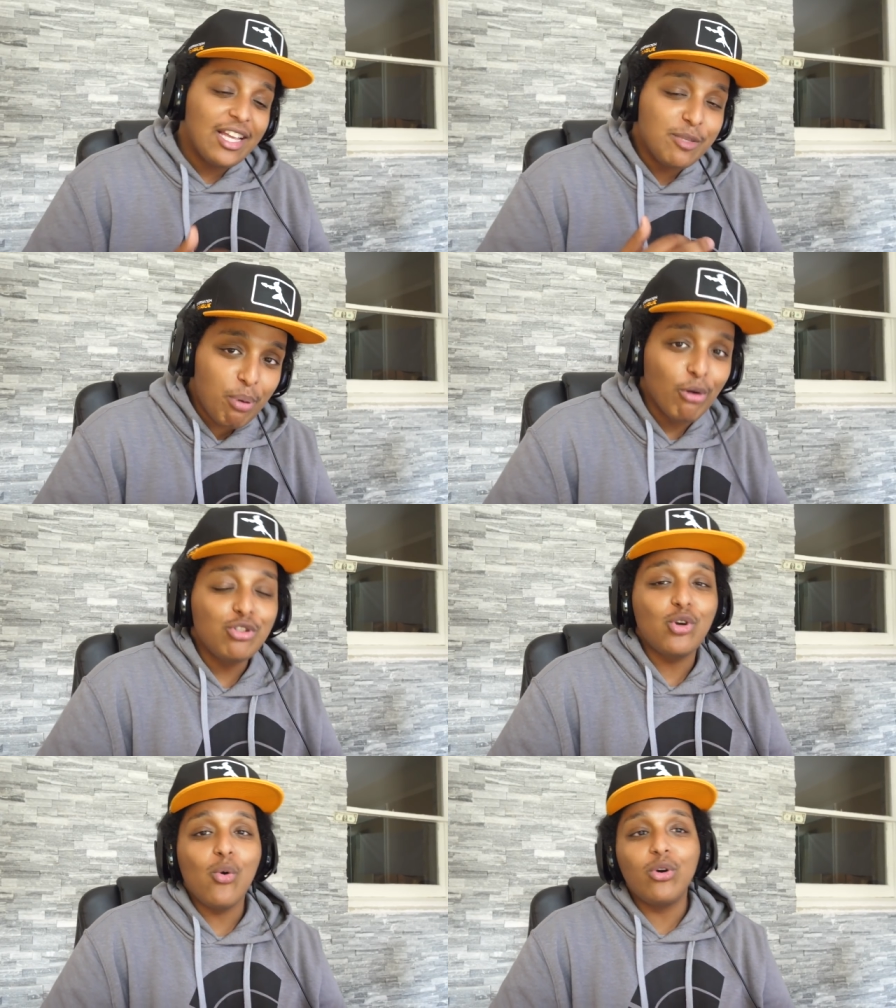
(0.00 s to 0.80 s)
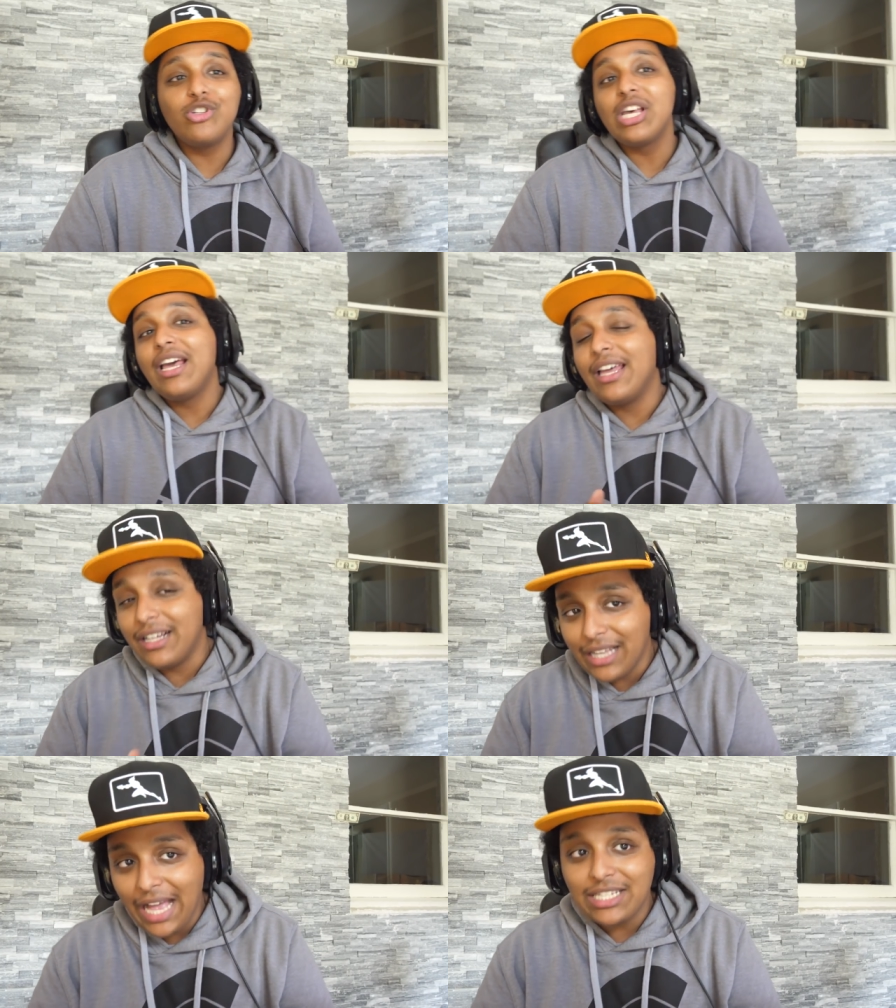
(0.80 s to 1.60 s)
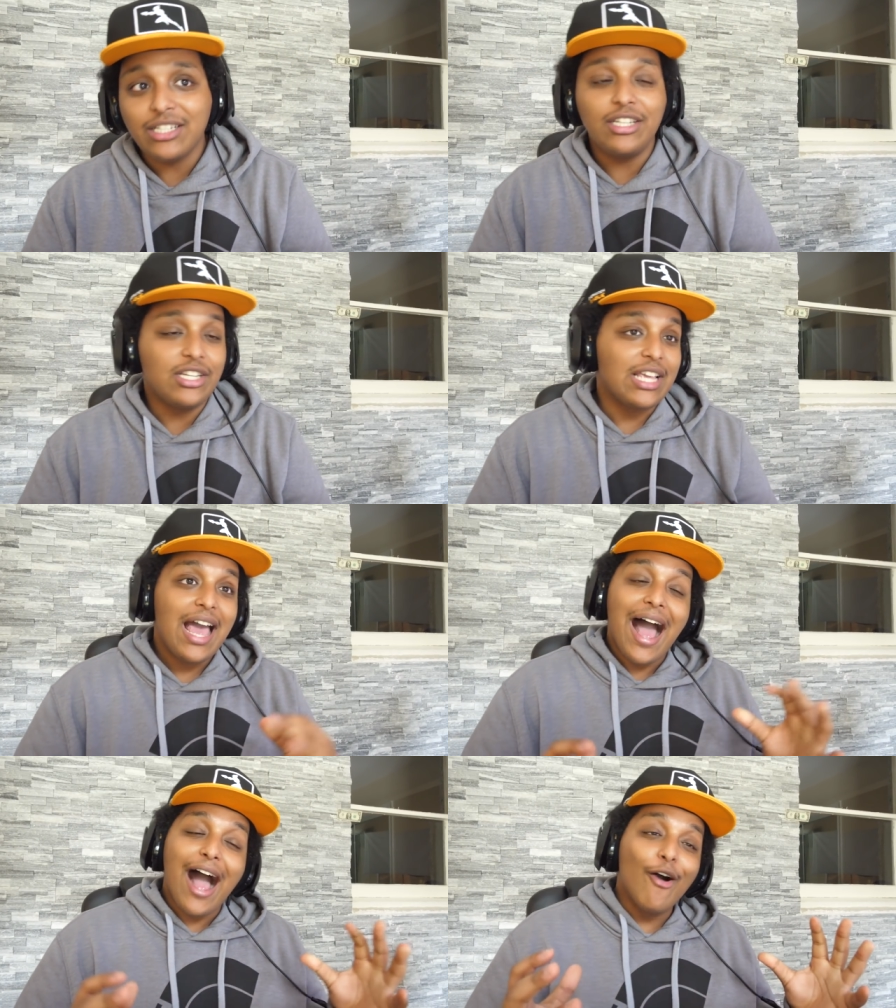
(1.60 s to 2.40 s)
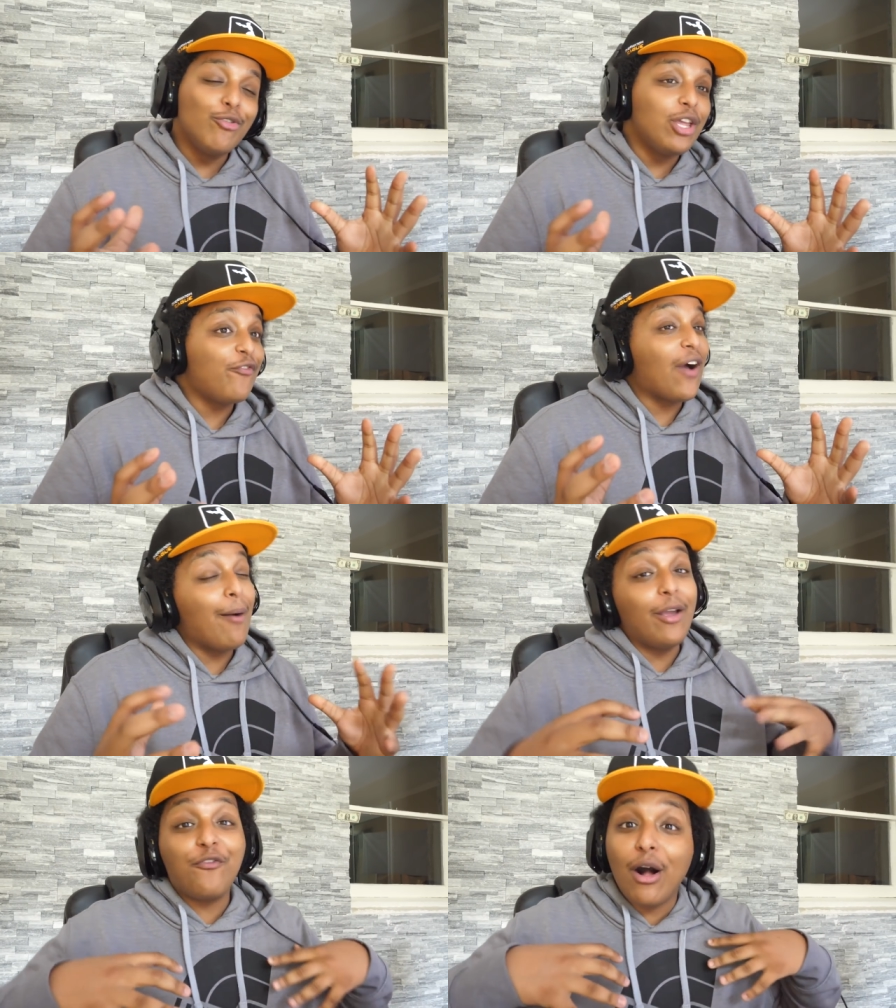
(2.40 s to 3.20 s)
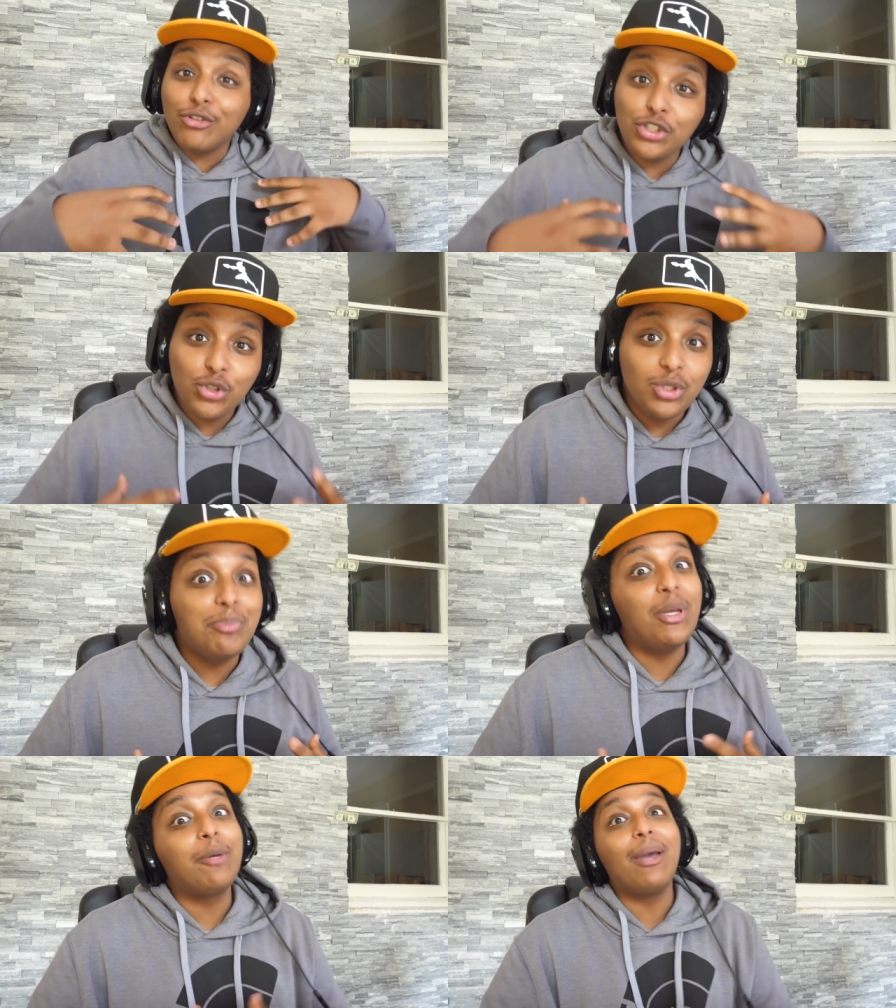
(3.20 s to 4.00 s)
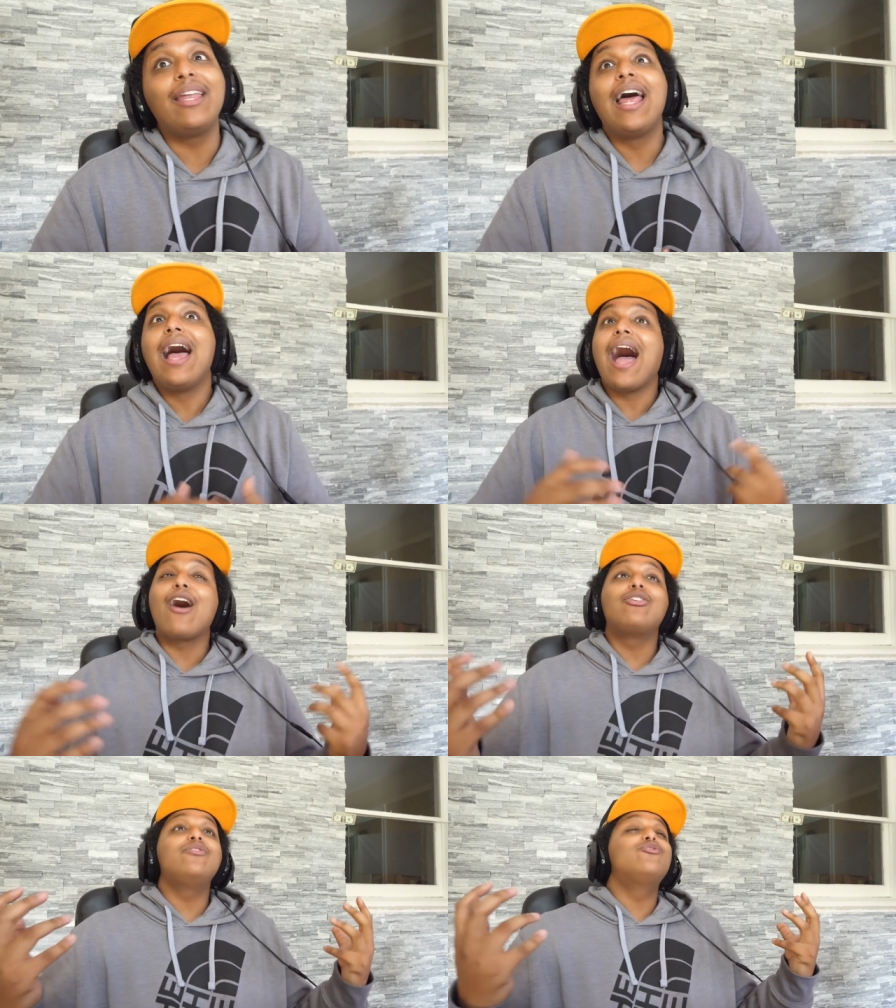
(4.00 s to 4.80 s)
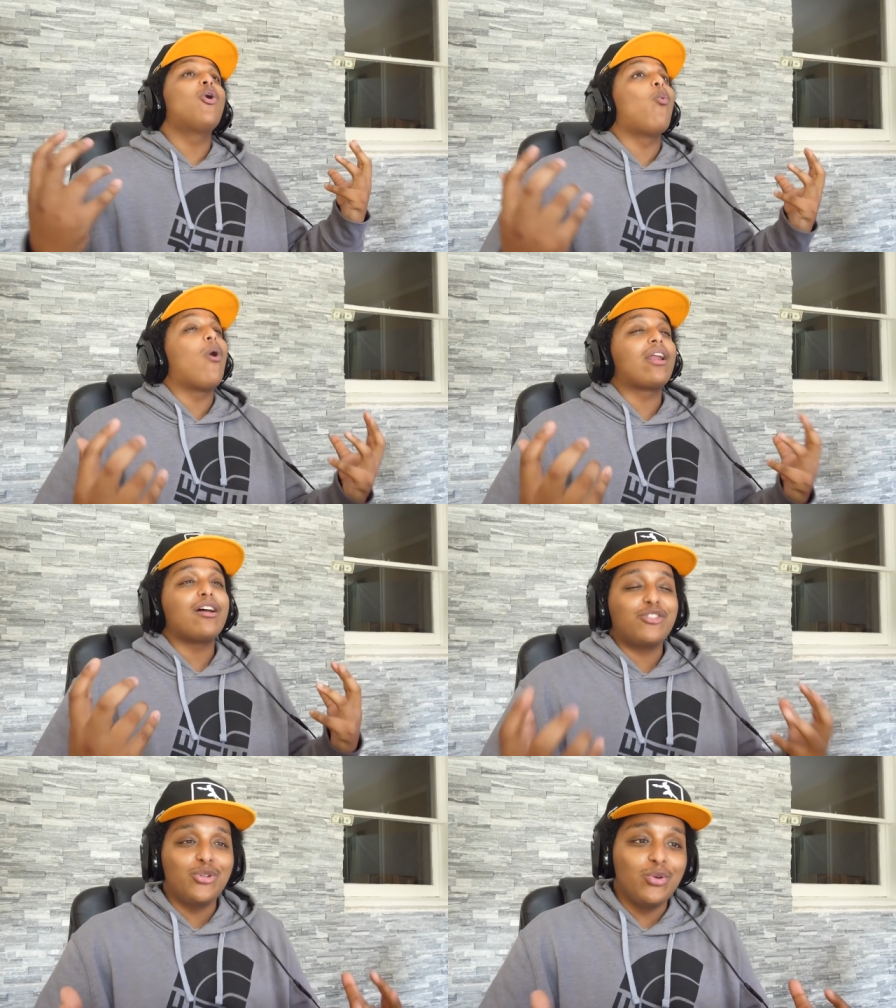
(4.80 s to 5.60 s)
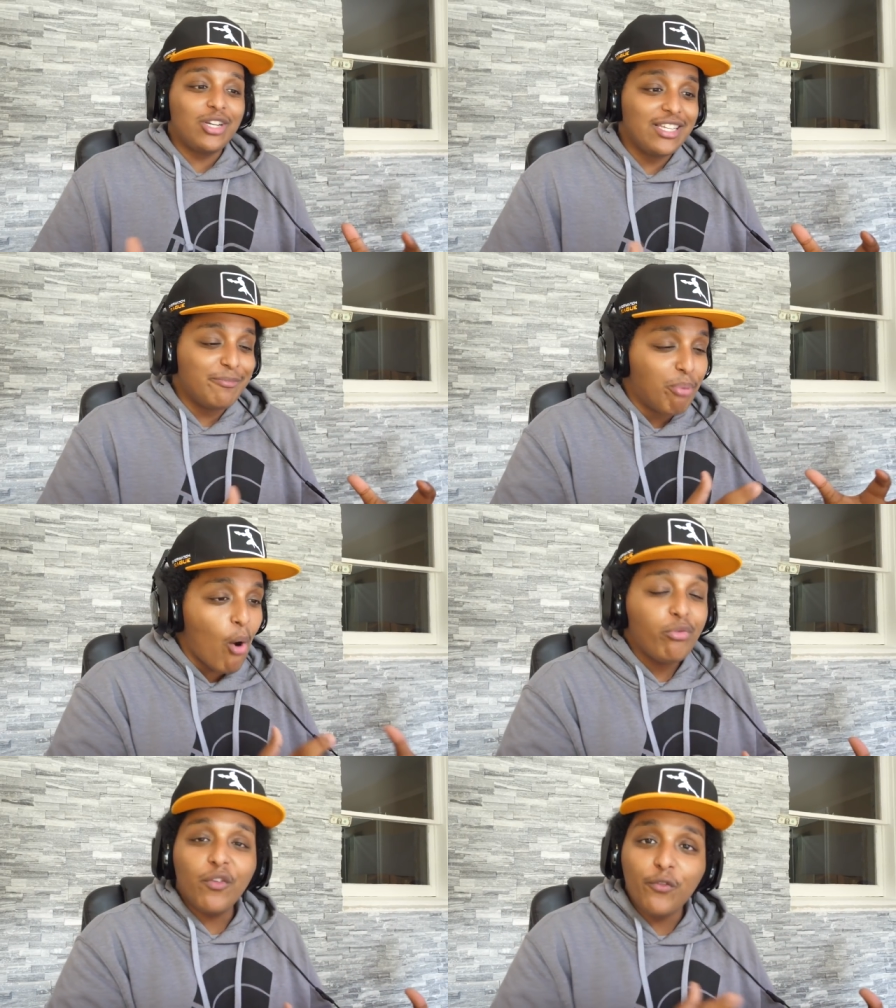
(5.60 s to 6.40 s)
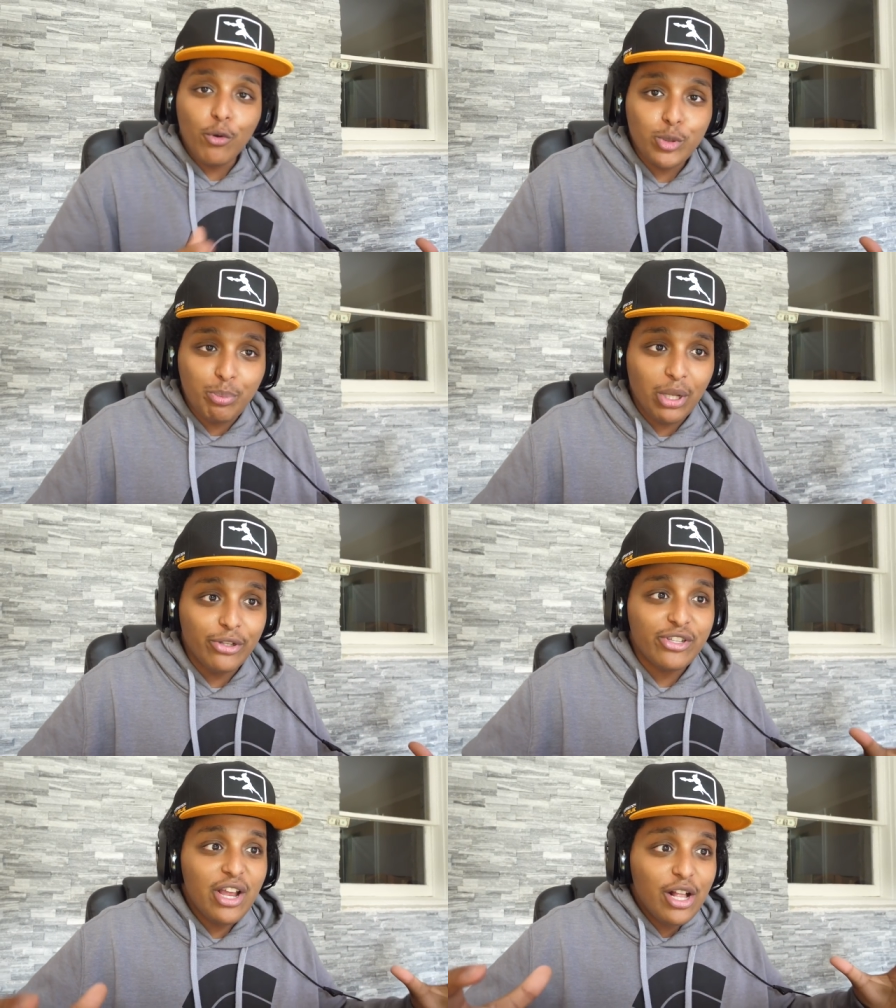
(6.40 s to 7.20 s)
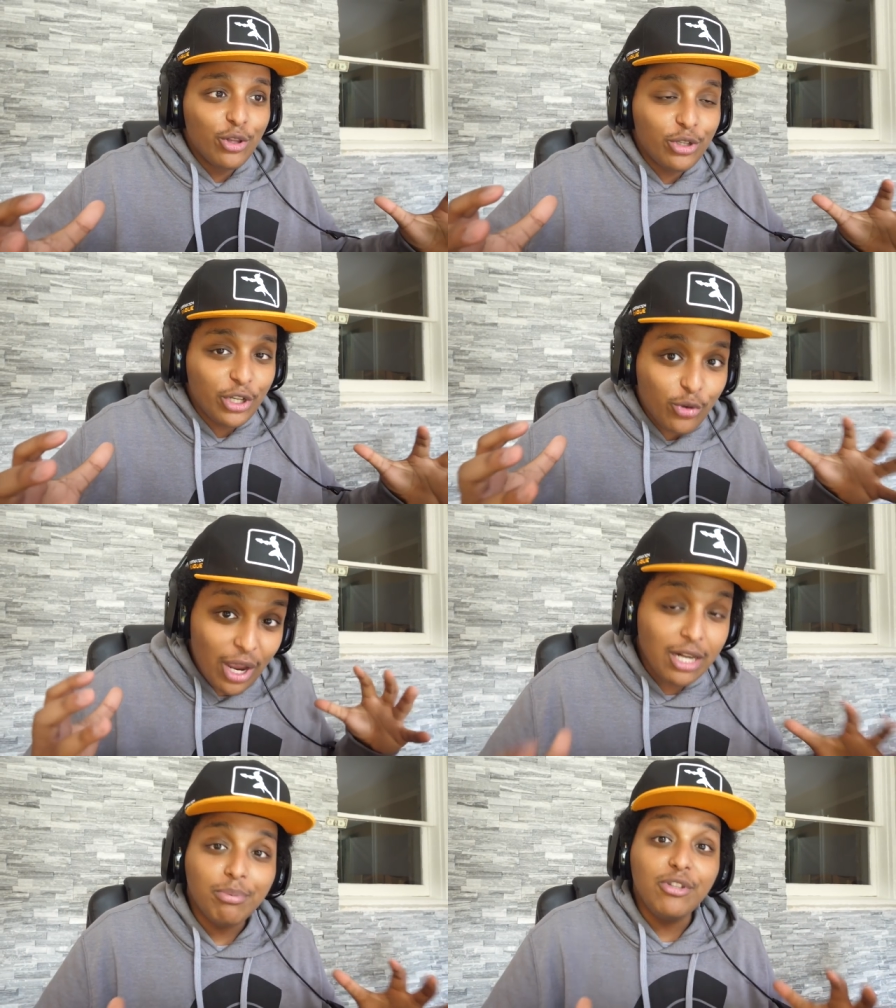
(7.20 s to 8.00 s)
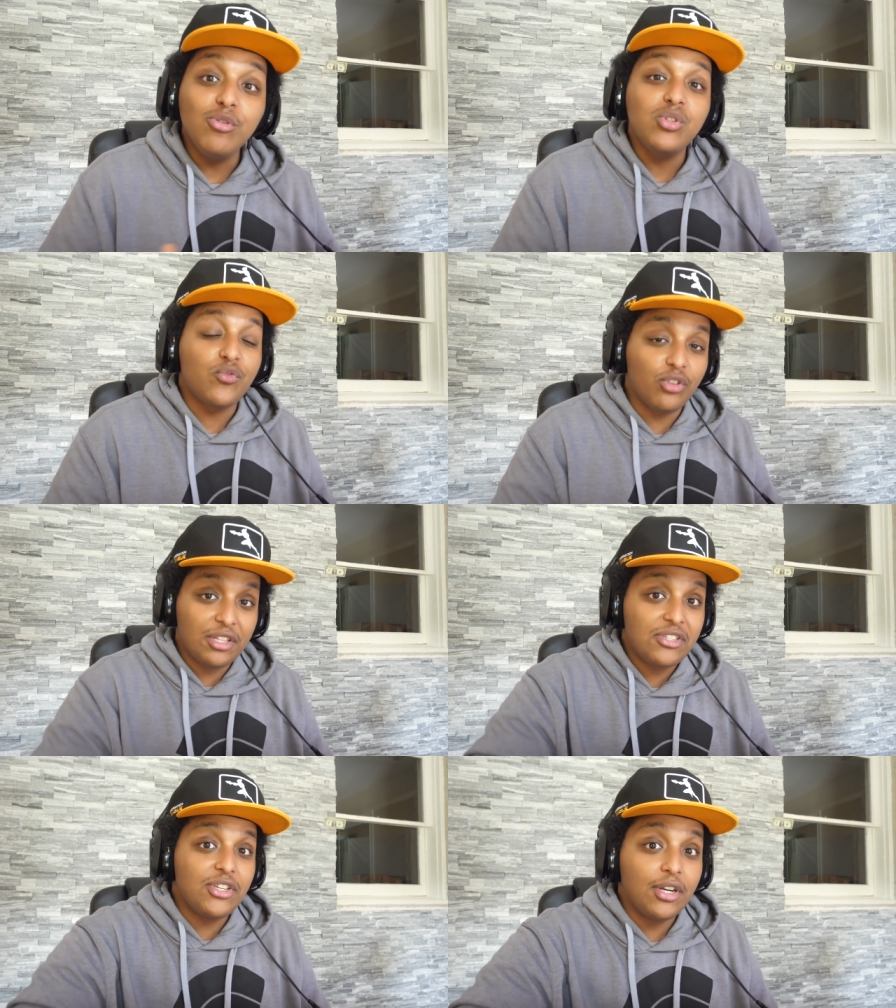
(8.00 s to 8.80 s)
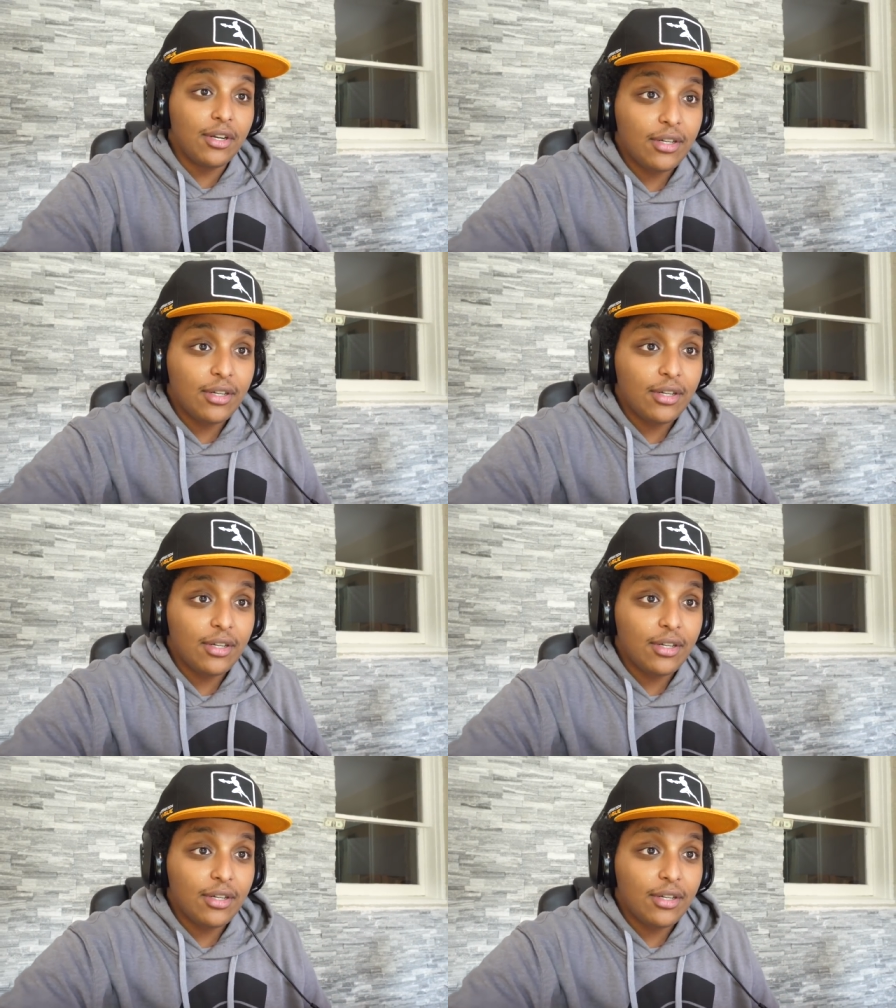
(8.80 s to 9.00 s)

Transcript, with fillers: it's post scorers and glass cleaners. If I was to choose a big man, I don't even know what I'd do, because both of those builds look incredibly useful this year.